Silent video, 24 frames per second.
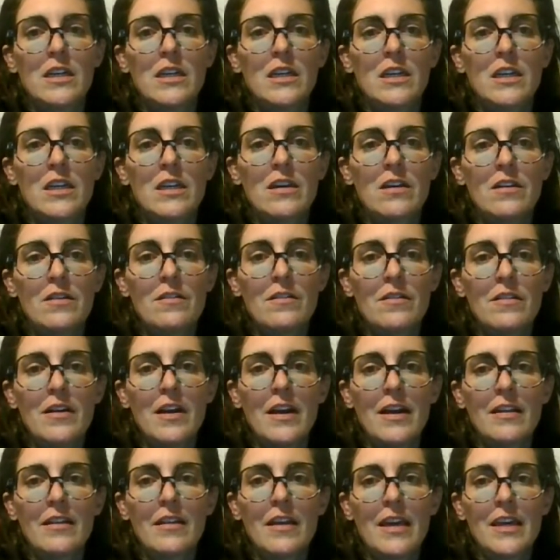
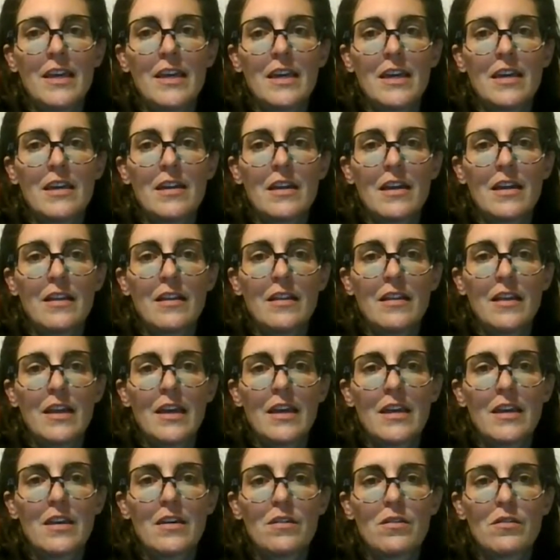I like it. I
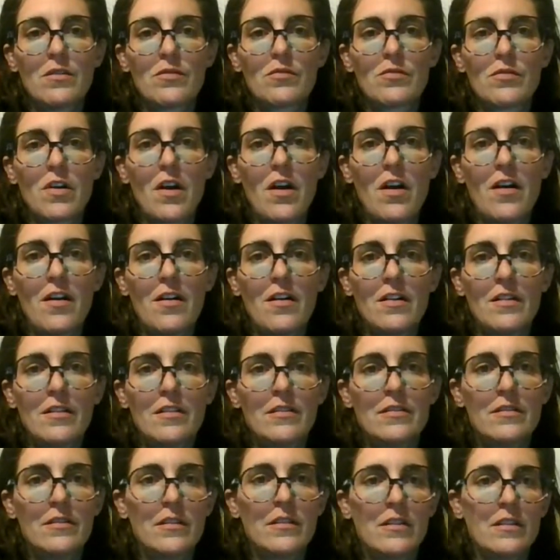like it raw
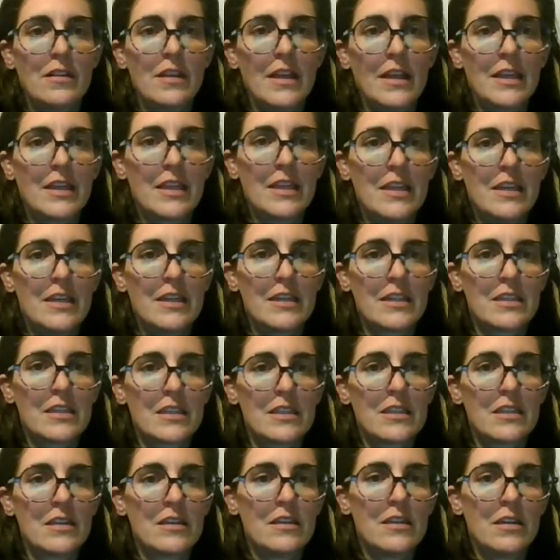like
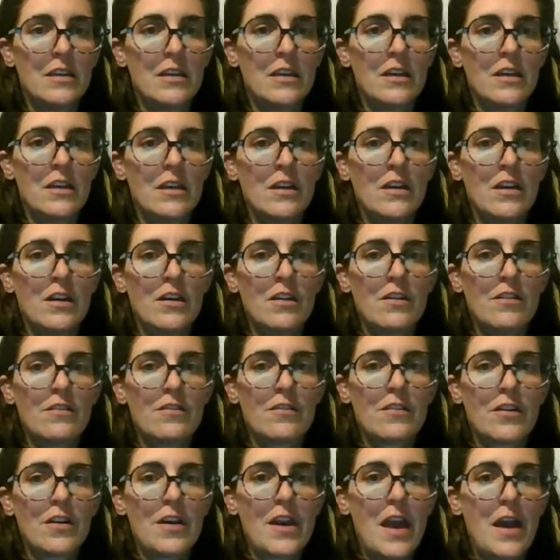this
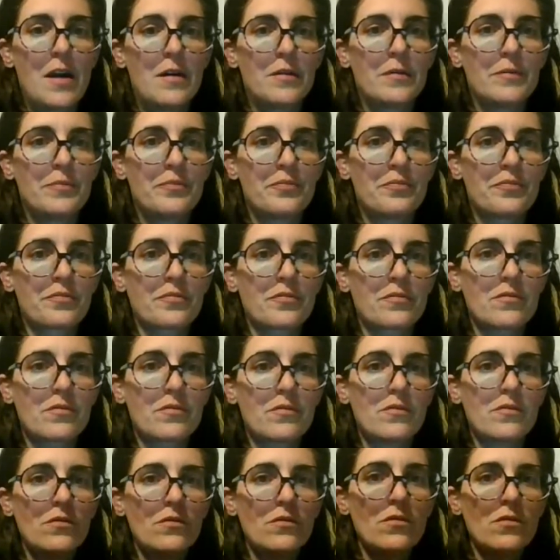for now.
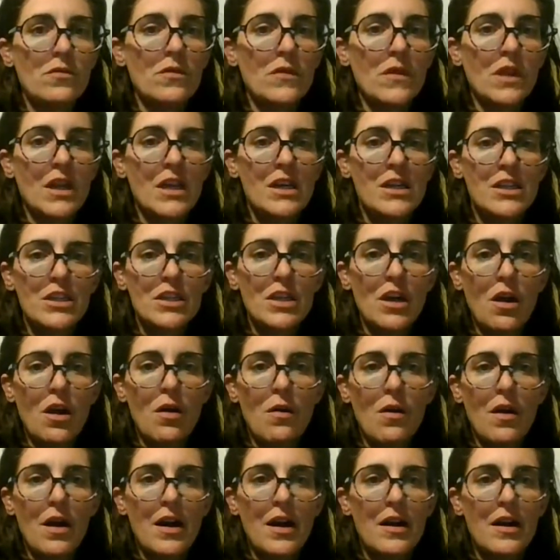
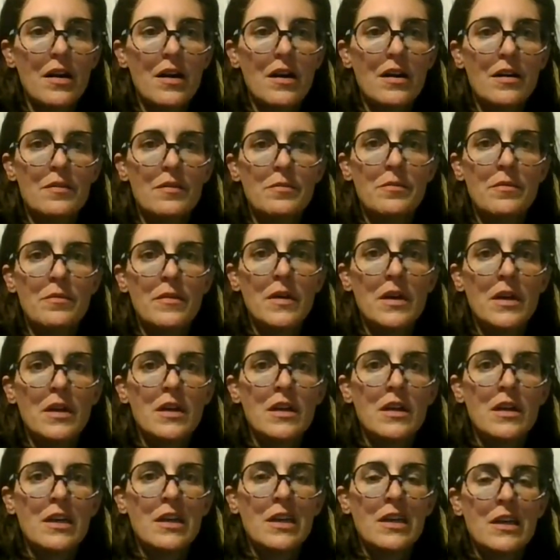So
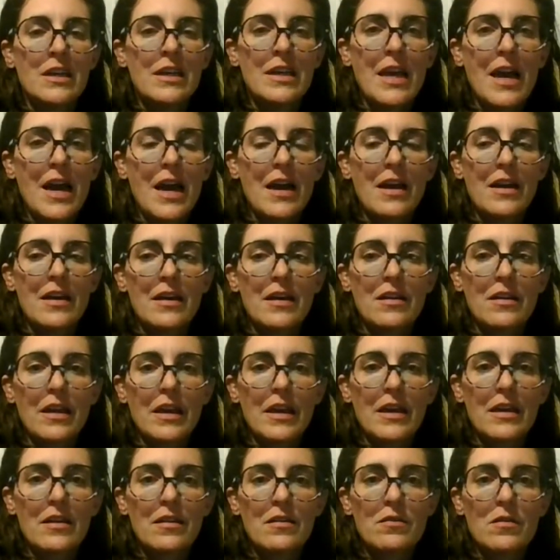yeah,
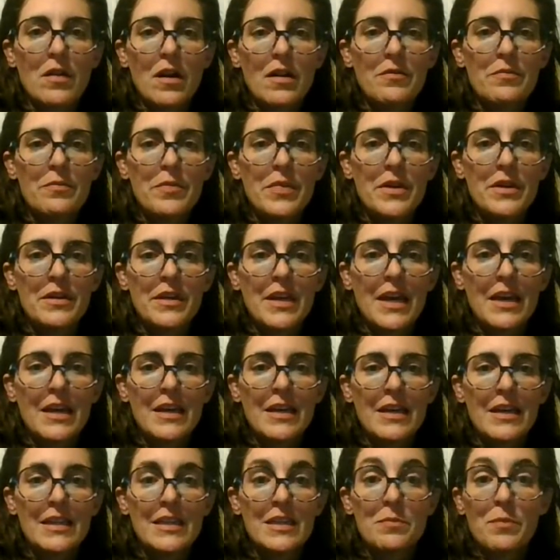like I've been
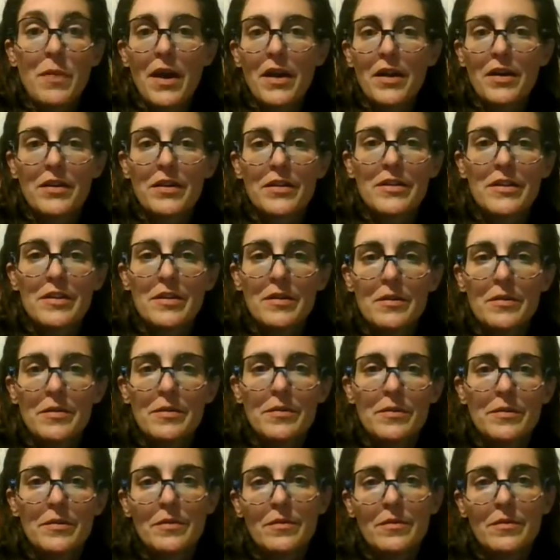getting inspired to